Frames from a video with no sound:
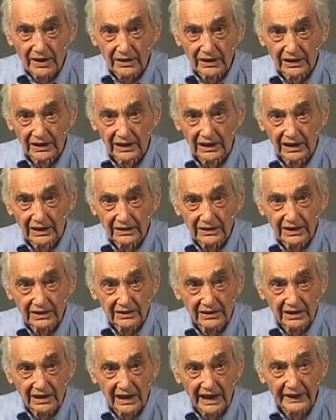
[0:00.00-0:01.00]
uh,
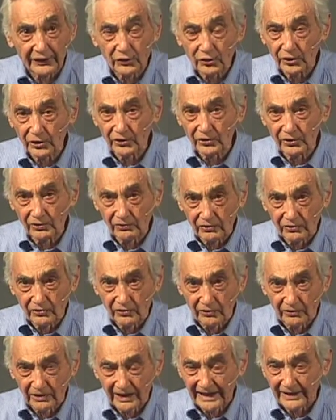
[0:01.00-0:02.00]
I turn
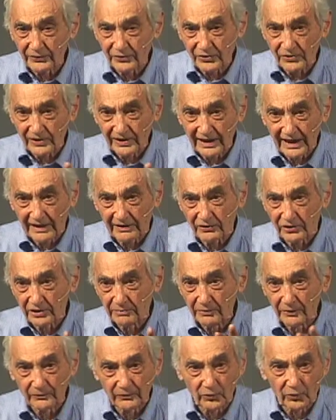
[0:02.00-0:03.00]
to the letters to the editor
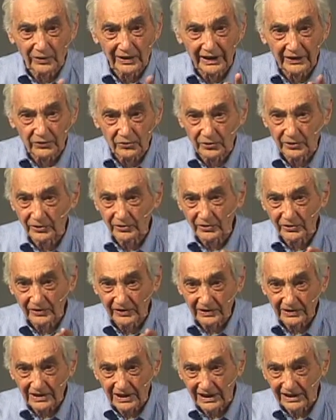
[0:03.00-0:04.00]
before I turn to
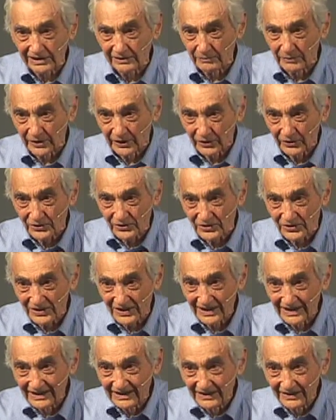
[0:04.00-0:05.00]
the columnists
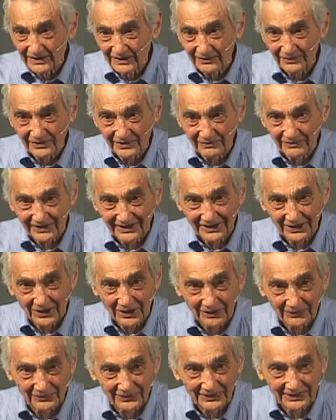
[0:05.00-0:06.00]
uh, very
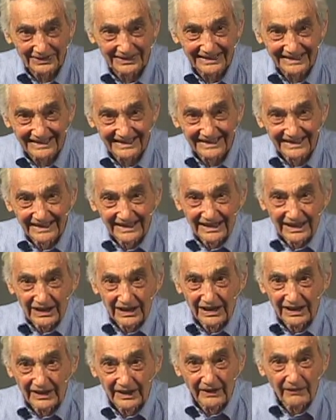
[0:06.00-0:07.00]
often.
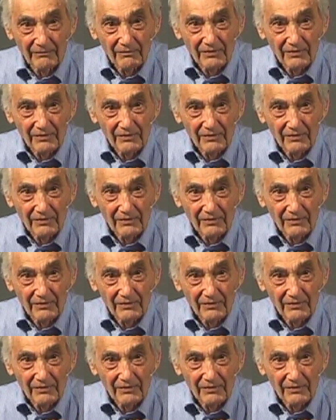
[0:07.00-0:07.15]
Uh,